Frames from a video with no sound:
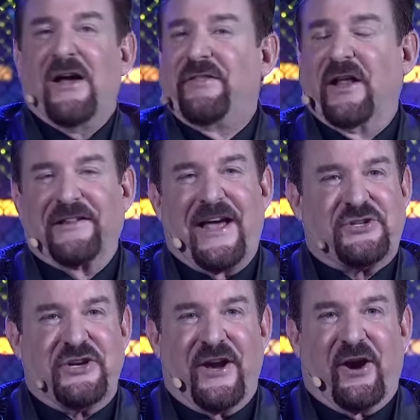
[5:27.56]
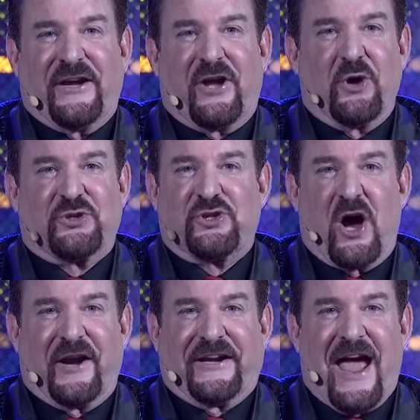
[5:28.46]
the legendary coach
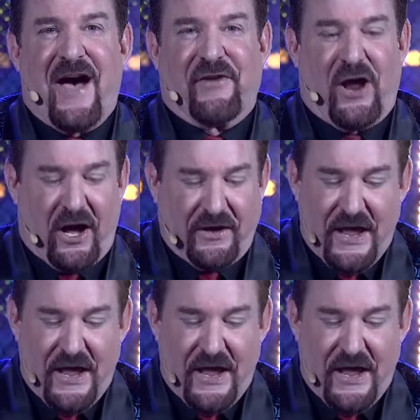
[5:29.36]
John Kavanagh.